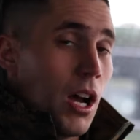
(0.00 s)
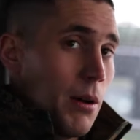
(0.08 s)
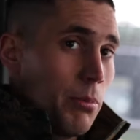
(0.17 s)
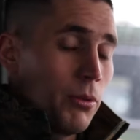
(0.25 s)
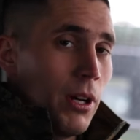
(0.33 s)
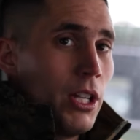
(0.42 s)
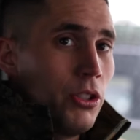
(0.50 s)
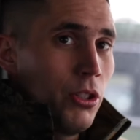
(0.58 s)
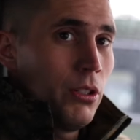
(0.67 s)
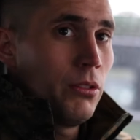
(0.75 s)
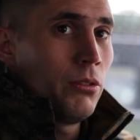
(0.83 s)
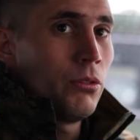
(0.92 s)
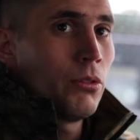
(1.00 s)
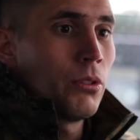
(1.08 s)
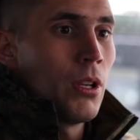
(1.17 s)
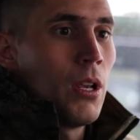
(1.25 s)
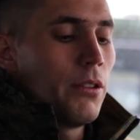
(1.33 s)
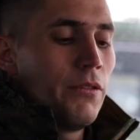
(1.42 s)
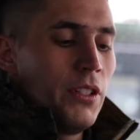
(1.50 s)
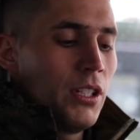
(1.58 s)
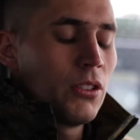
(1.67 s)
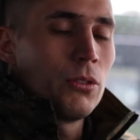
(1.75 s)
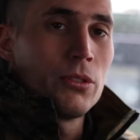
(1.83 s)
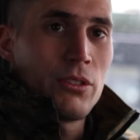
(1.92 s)
operations, the
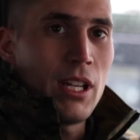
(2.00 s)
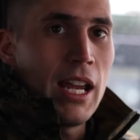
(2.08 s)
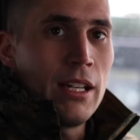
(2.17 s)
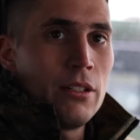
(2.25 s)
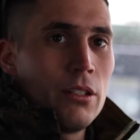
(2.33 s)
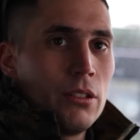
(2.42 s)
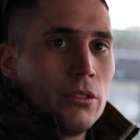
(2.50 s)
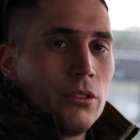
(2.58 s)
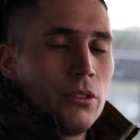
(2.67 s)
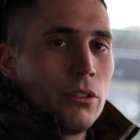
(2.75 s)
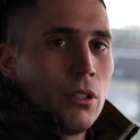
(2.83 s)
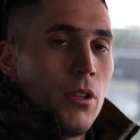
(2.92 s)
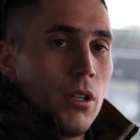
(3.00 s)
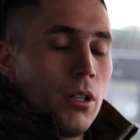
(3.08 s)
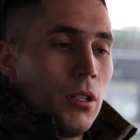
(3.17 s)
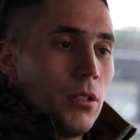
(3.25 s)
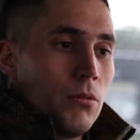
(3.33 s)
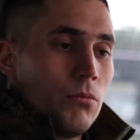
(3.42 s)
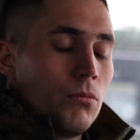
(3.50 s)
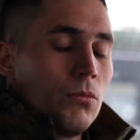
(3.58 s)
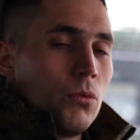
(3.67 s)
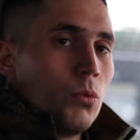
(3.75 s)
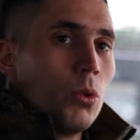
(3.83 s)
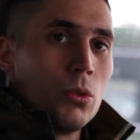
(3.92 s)
vehicle standards, the
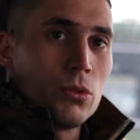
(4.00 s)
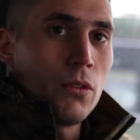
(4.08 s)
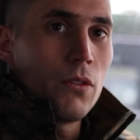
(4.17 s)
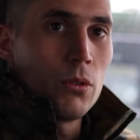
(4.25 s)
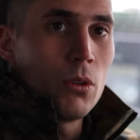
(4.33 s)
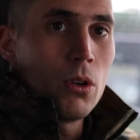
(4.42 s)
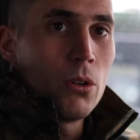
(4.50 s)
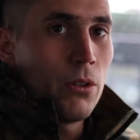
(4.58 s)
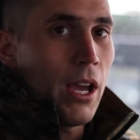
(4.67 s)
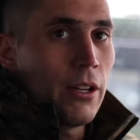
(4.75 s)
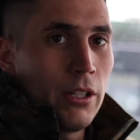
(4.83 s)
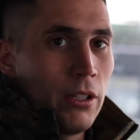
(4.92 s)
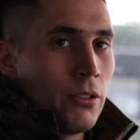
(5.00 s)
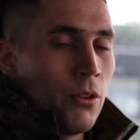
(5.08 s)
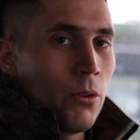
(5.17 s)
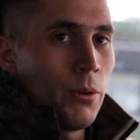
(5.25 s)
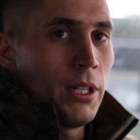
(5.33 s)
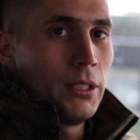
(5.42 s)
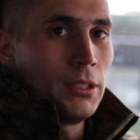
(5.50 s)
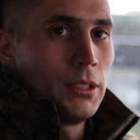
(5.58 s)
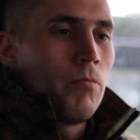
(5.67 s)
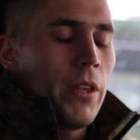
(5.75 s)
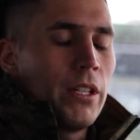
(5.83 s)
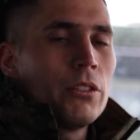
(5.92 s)
rules of the road out here in Norway.
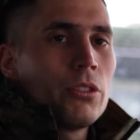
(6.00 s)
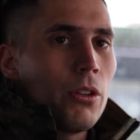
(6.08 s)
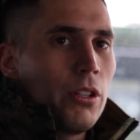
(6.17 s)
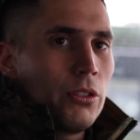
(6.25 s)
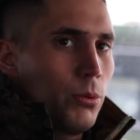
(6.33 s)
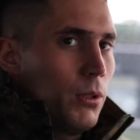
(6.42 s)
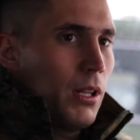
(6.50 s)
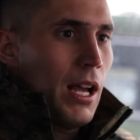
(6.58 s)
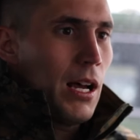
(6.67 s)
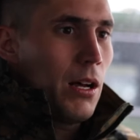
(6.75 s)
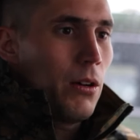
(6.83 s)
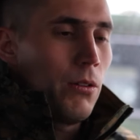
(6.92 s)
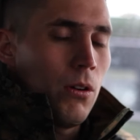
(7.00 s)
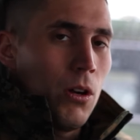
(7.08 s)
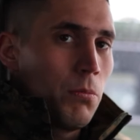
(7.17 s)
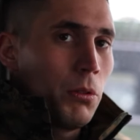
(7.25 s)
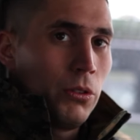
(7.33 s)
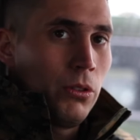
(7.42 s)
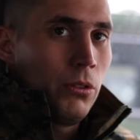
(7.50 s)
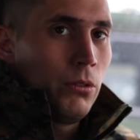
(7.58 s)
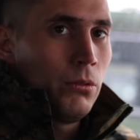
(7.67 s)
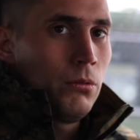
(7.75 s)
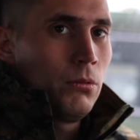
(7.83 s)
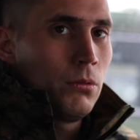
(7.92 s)
And so this will allow our
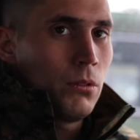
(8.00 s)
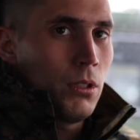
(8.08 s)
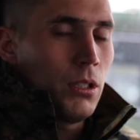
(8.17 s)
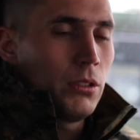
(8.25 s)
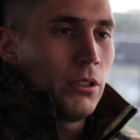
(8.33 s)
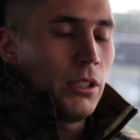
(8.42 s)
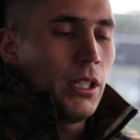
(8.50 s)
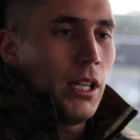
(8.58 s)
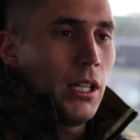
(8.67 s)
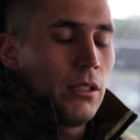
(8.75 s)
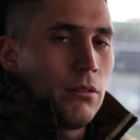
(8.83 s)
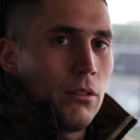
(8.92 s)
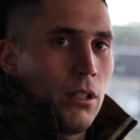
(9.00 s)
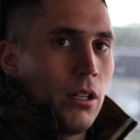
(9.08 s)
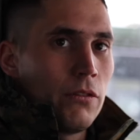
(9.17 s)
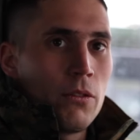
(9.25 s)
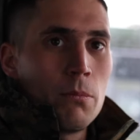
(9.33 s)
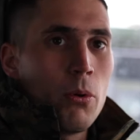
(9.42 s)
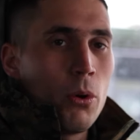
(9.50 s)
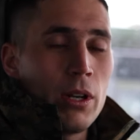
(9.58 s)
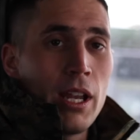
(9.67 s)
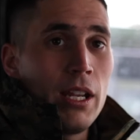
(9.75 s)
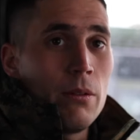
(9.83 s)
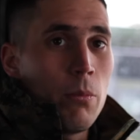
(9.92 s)
platoon uh, to get uh, from
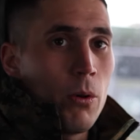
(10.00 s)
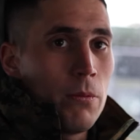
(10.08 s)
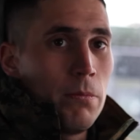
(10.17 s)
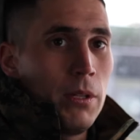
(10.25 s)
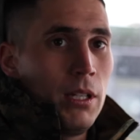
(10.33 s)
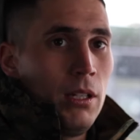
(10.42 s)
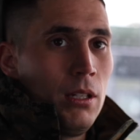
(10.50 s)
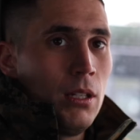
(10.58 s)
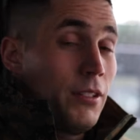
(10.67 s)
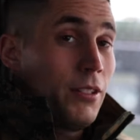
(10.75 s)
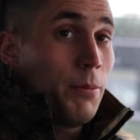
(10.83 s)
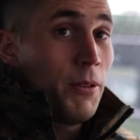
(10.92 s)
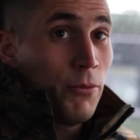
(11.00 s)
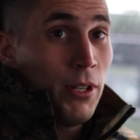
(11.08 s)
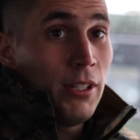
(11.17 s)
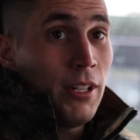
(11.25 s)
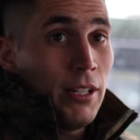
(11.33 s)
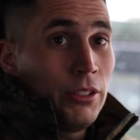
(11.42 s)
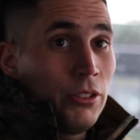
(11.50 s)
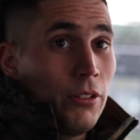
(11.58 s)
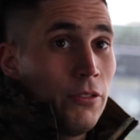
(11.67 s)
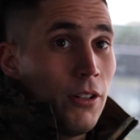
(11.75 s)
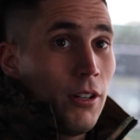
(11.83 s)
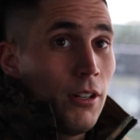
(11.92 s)
point A to point B. It's been really nice so
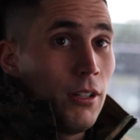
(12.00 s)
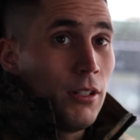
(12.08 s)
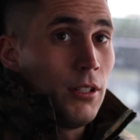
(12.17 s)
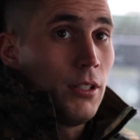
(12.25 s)
far.